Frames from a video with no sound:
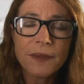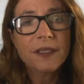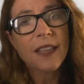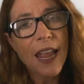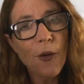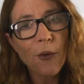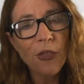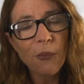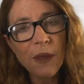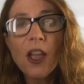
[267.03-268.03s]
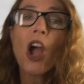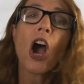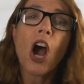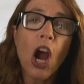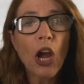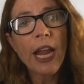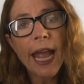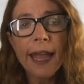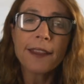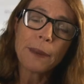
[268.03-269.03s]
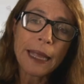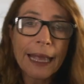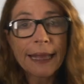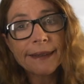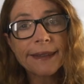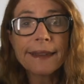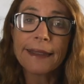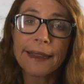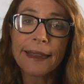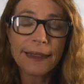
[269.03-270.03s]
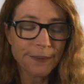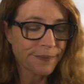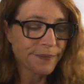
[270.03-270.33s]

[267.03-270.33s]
Say it with me, R-E-S-P-E-C-T.